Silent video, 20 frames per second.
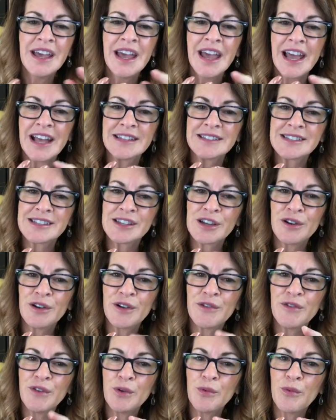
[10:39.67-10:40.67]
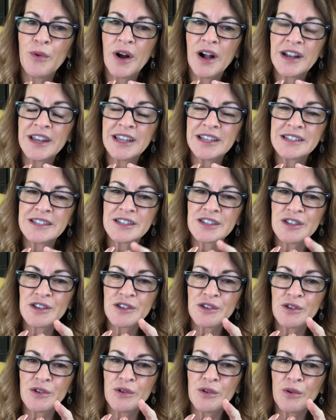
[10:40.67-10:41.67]
And so if you want it
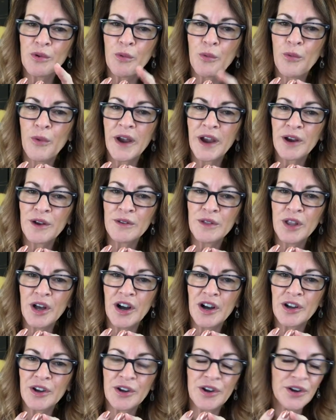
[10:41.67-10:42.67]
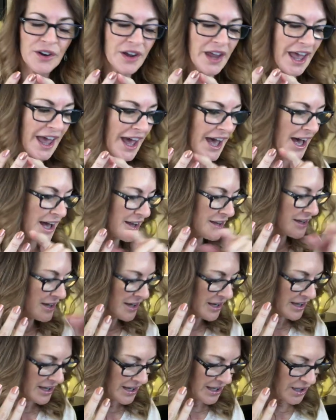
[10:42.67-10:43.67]
to wear longer, add
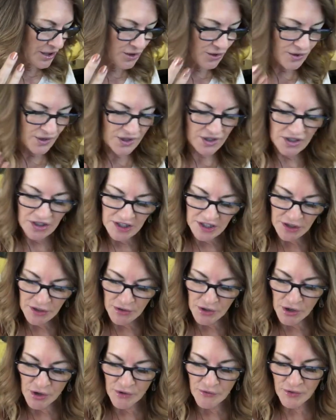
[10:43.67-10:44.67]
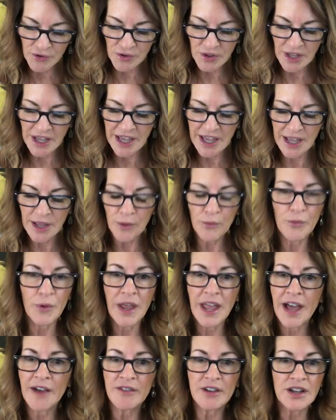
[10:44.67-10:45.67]
either a clear overlay. We
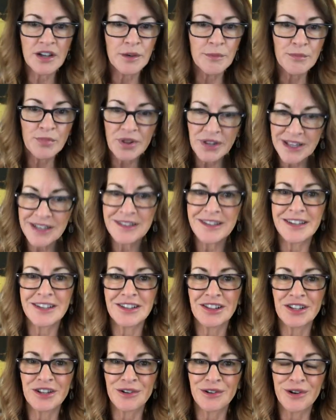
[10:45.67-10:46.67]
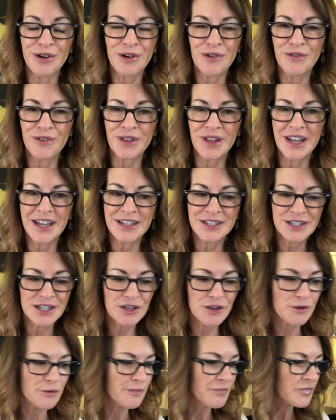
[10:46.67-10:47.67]
have a completely clear overlay
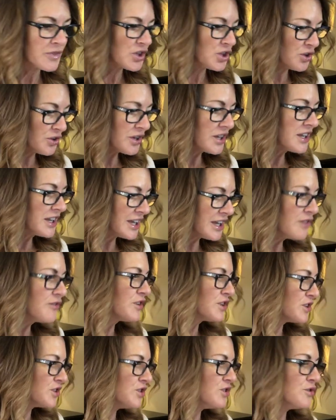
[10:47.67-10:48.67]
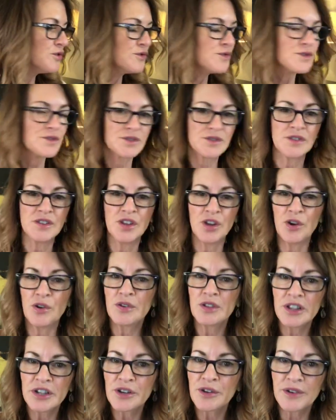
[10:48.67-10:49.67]
too. You can even use, you know,
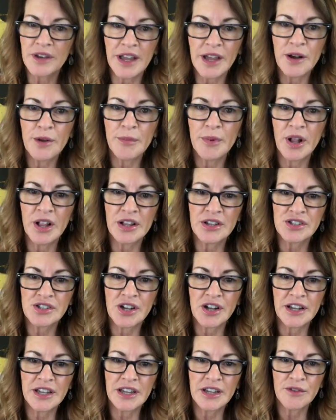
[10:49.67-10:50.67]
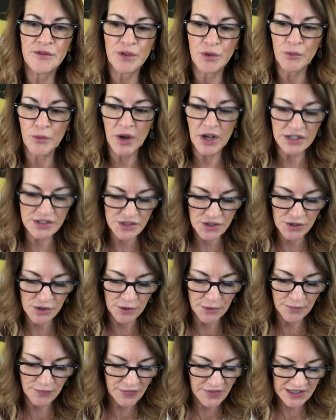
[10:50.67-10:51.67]
clear nail polish on it if you want
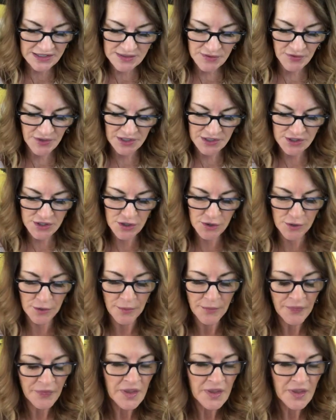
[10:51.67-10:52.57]
to. That's fine too.